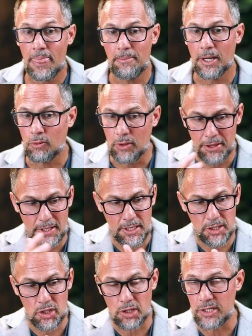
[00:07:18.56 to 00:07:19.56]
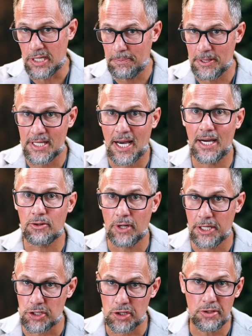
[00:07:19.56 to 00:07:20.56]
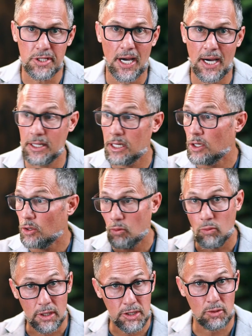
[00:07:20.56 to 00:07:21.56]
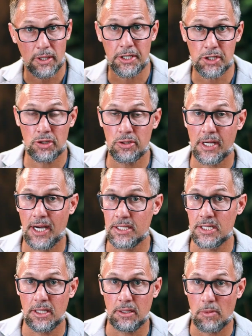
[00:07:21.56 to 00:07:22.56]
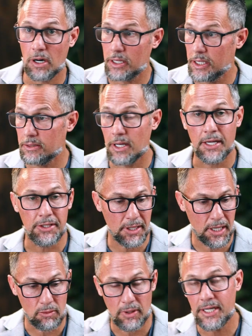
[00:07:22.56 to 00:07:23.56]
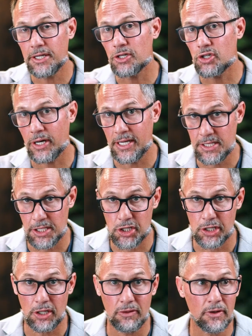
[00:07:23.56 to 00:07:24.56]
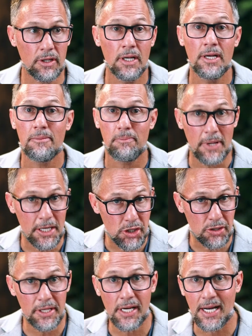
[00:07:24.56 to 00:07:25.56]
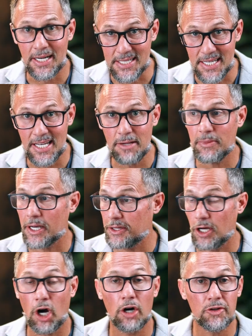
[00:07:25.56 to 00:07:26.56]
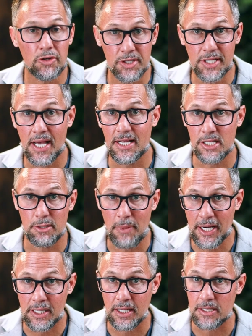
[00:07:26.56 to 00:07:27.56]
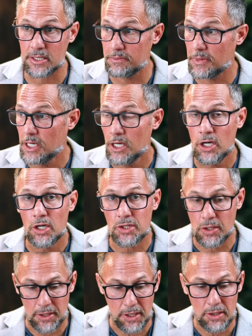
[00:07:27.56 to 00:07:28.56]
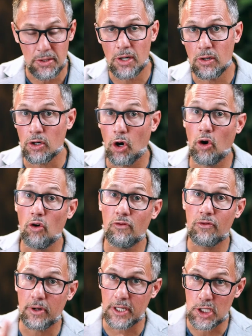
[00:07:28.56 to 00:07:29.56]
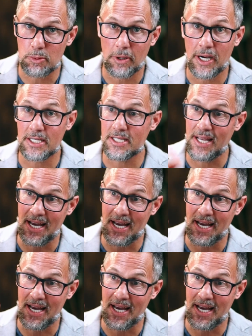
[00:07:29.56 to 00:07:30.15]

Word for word: But with this tirzepatide and retatrutide, once retatrutide's on the market and you get ready to transition over, make sure you got a team there that understands the mechanism so that you don't overexpress